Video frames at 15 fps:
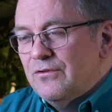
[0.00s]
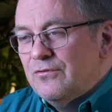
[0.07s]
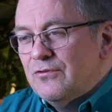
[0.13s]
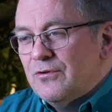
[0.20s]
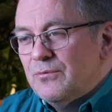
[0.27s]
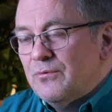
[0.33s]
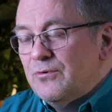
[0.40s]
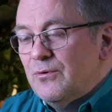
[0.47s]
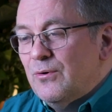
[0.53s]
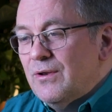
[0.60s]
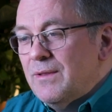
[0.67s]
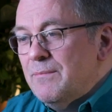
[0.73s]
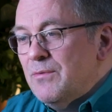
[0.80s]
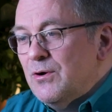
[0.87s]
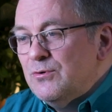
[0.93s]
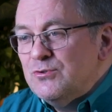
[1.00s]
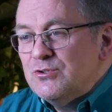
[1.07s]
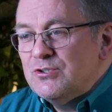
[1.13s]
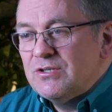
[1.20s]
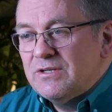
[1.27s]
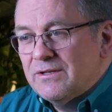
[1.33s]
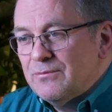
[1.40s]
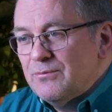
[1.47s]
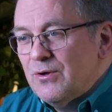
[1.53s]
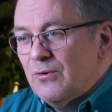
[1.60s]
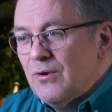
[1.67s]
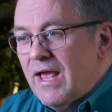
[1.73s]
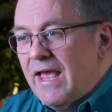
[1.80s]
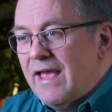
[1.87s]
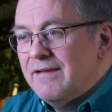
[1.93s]
So we're all emotional. We
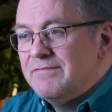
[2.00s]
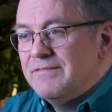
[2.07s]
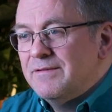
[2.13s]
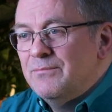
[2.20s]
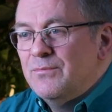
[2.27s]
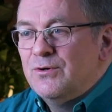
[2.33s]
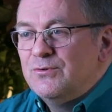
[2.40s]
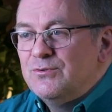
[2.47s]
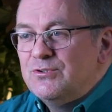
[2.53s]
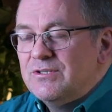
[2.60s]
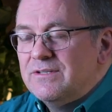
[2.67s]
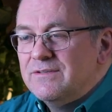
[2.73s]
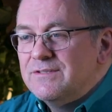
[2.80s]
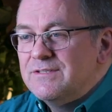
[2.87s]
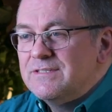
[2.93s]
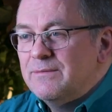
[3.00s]
all have emotions.